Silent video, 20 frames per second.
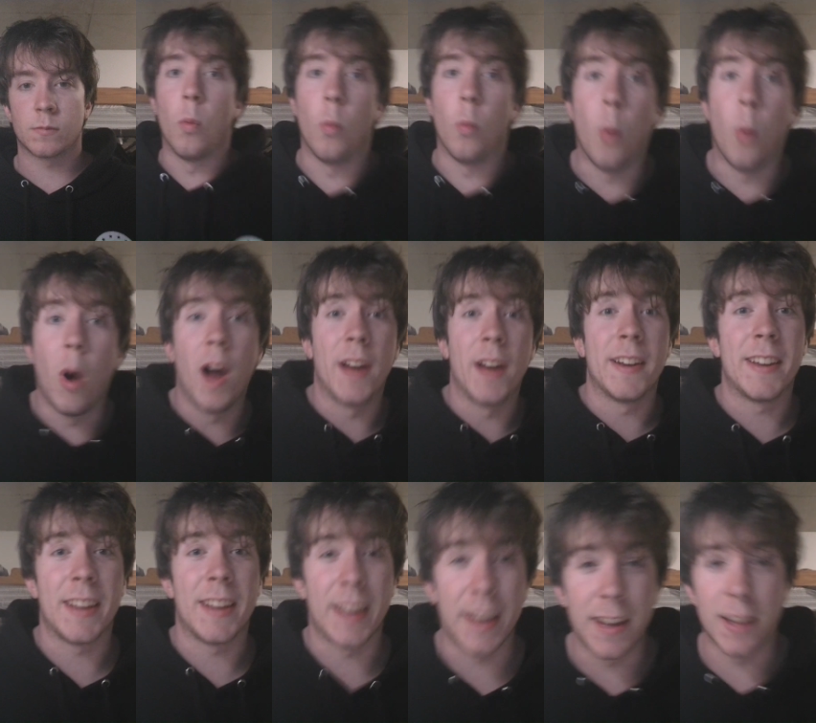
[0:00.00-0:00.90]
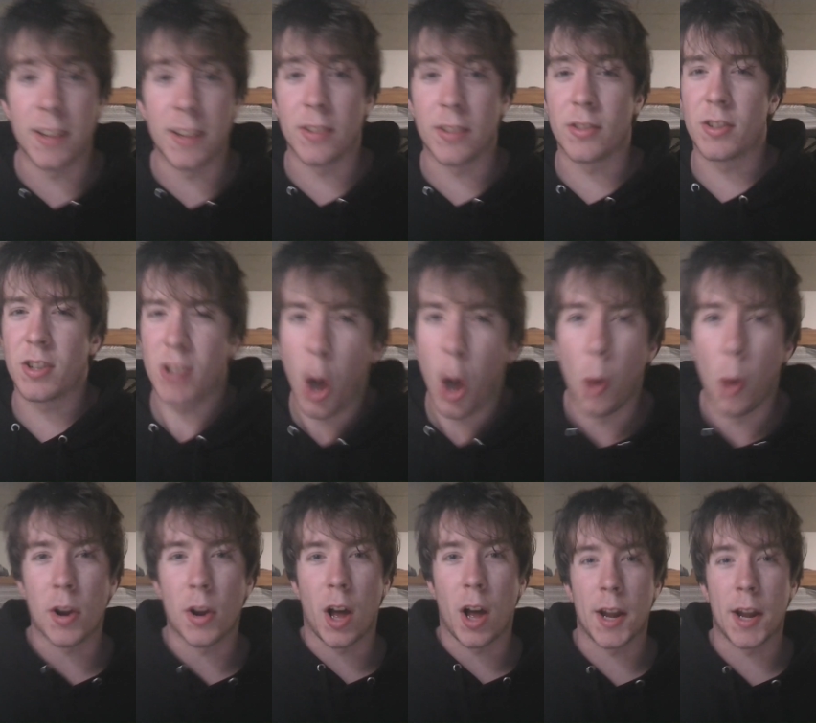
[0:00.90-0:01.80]
What is
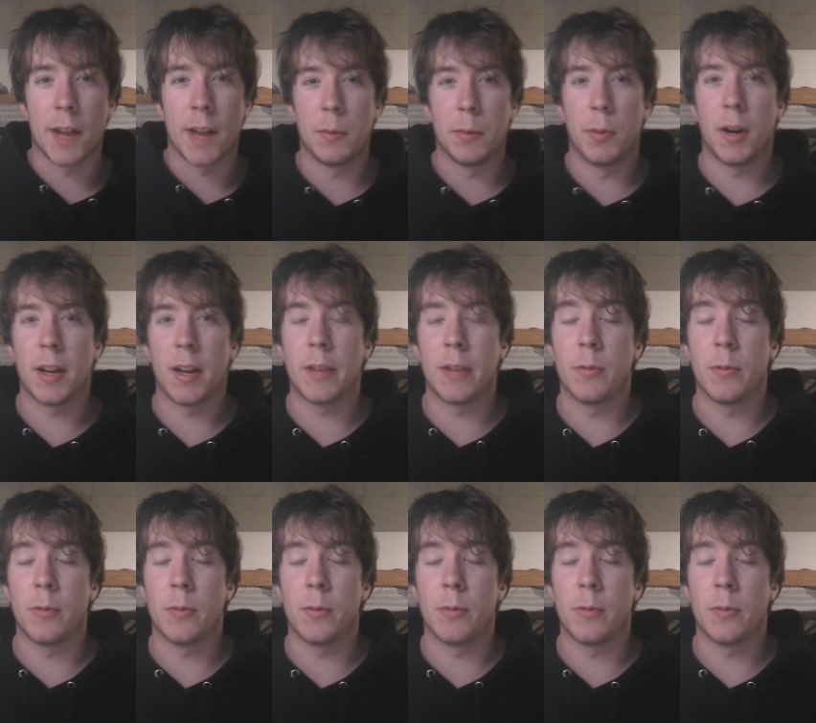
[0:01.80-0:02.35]
going on, everybody?